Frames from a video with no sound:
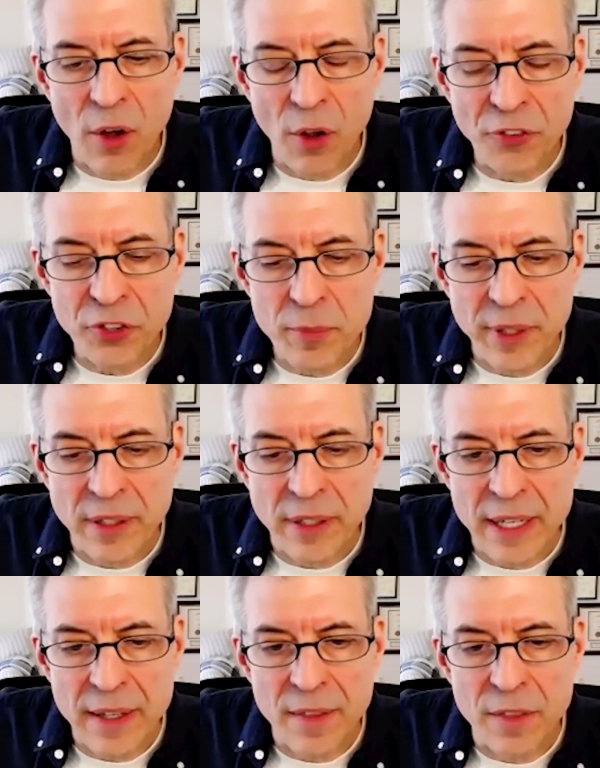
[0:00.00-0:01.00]

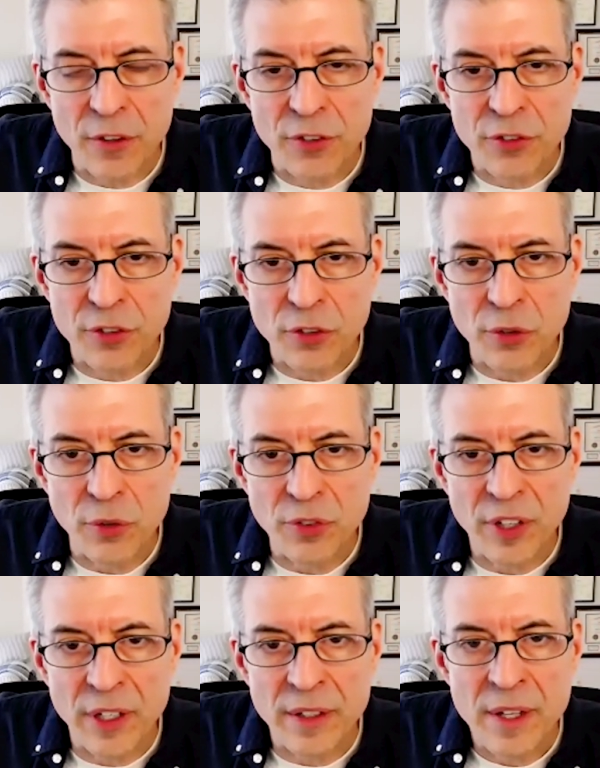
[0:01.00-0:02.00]
ultimately the
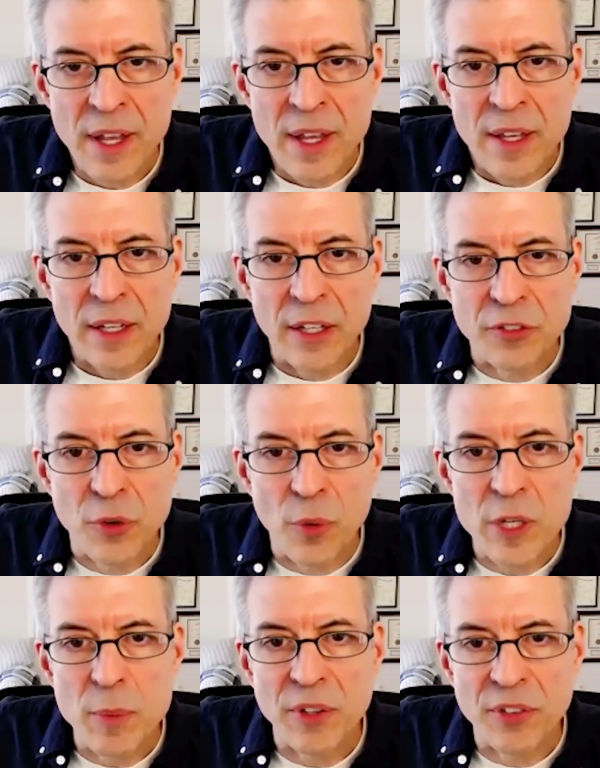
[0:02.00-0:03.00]
solution is
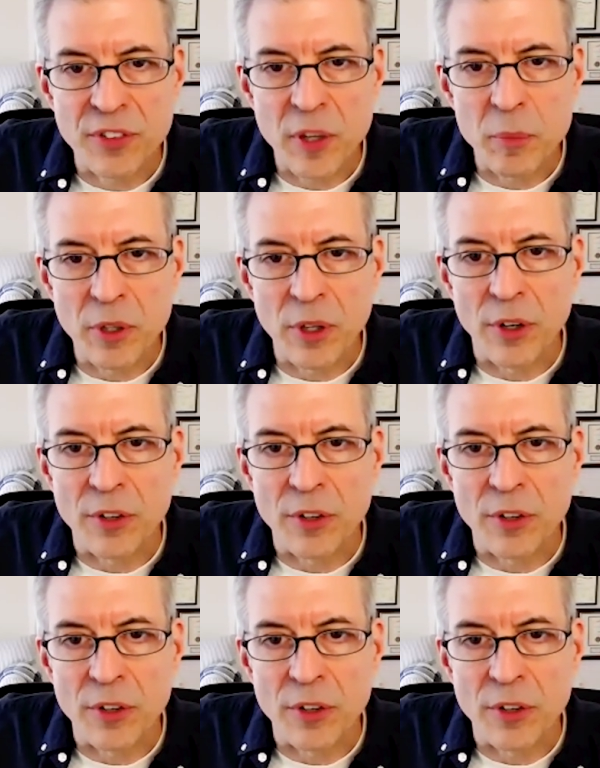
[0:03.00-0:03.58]
going to be similar